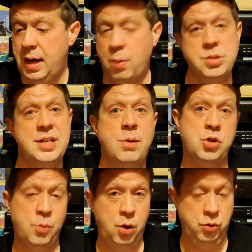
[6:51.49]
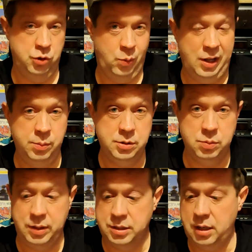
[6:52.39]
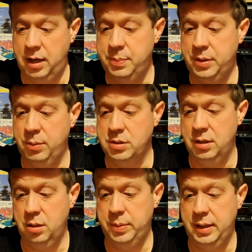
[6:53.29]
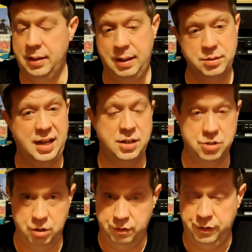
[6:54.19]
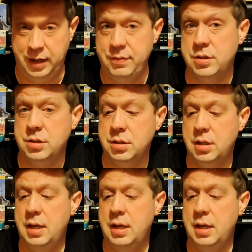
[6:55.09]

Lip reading: I wouldn't say I was underwhelmed when I started, but it was a little bit, I was getting certain flavours.